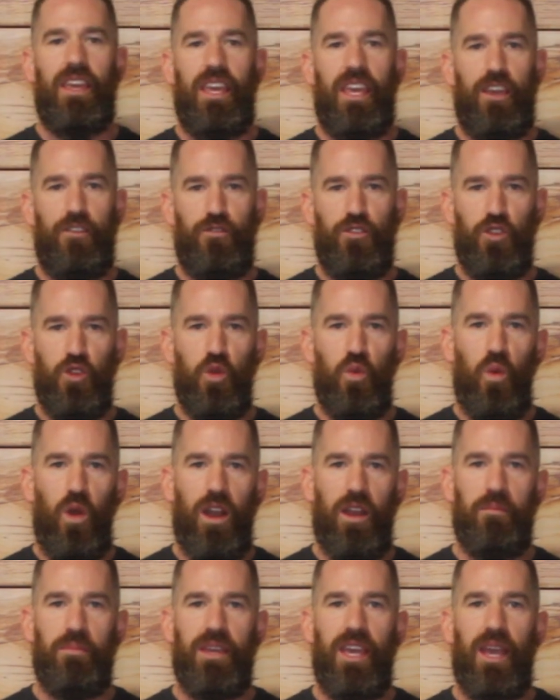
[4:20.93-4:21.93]
If you
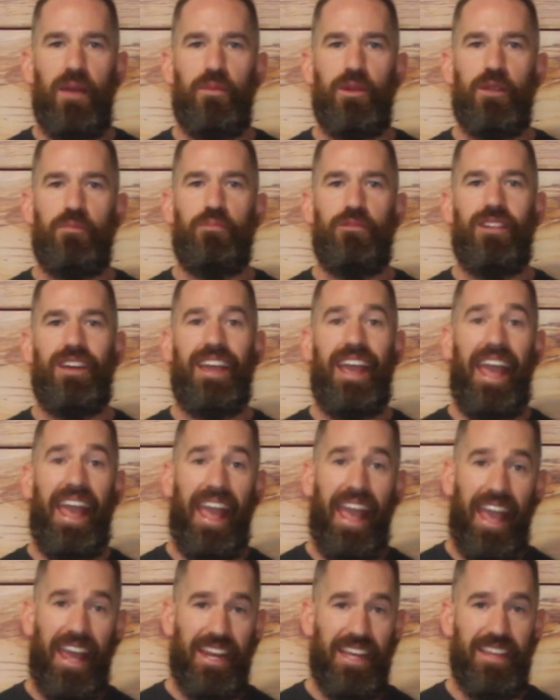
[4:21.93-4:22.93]
want to be able to play
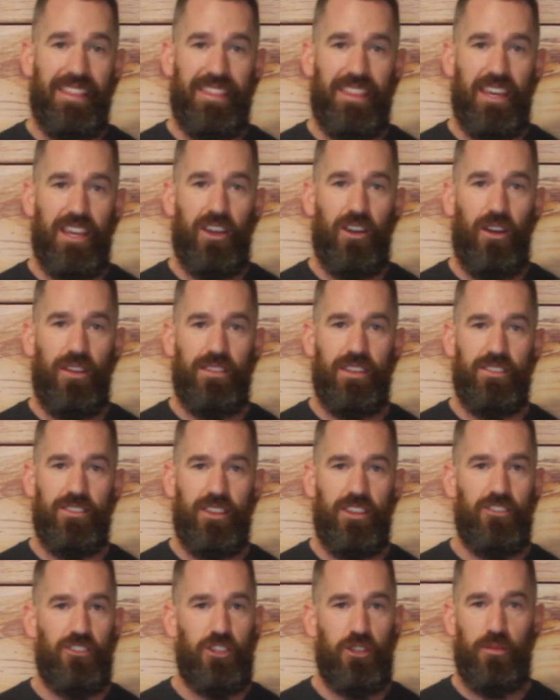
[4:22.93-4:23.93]
anything on this
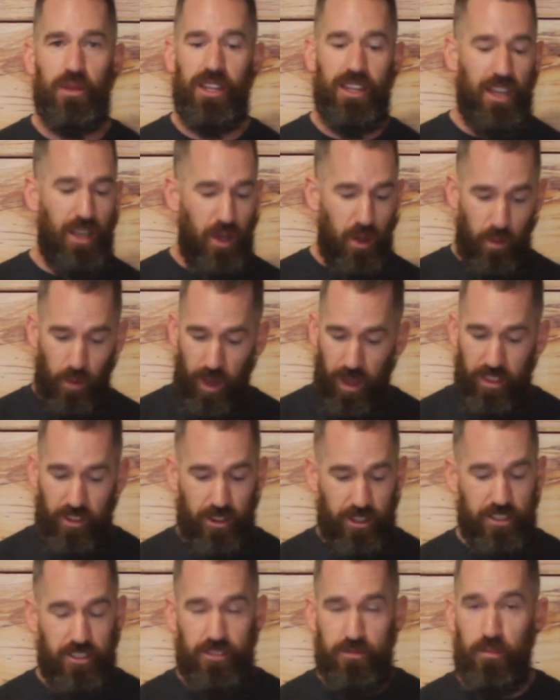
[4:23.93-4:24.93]
instrument, whether
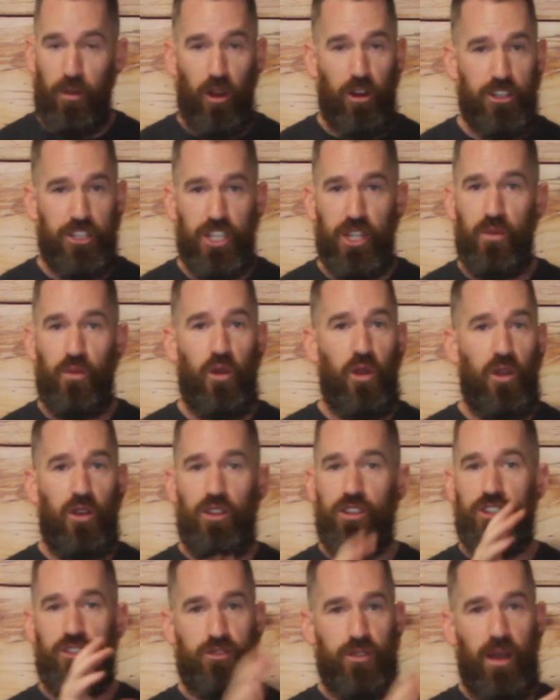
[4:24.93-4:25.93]
it's marching
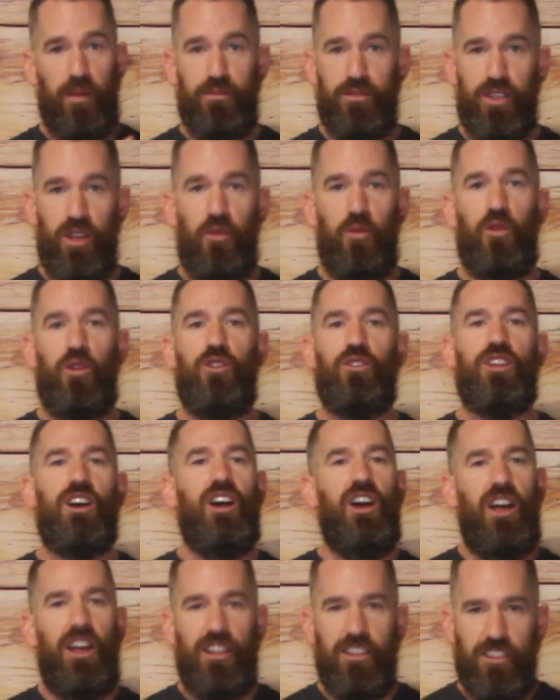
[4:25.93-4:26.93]
world, drum set world,
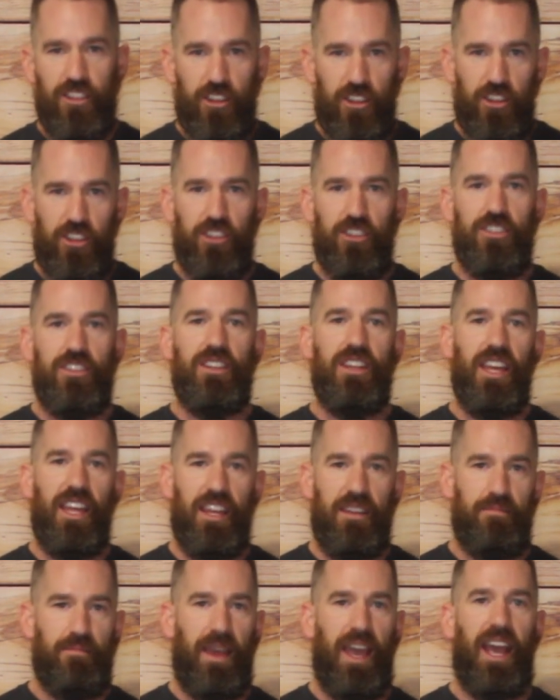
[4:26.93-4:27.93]
learn
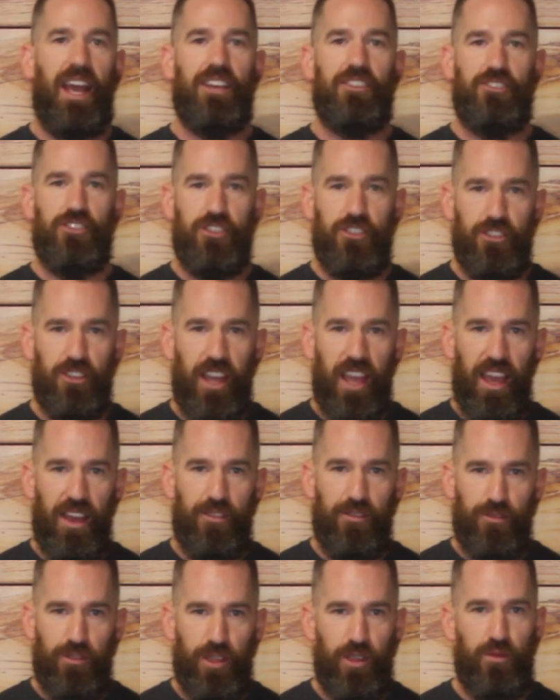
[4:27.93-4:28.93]
and master
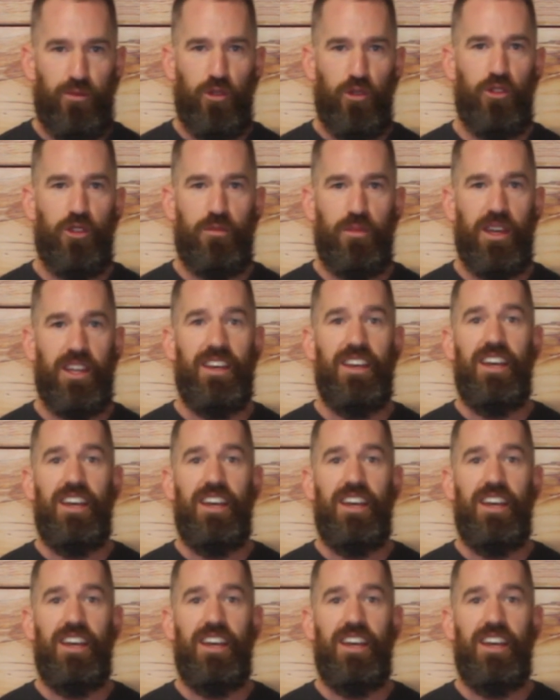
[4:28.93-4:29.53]
every rudiment,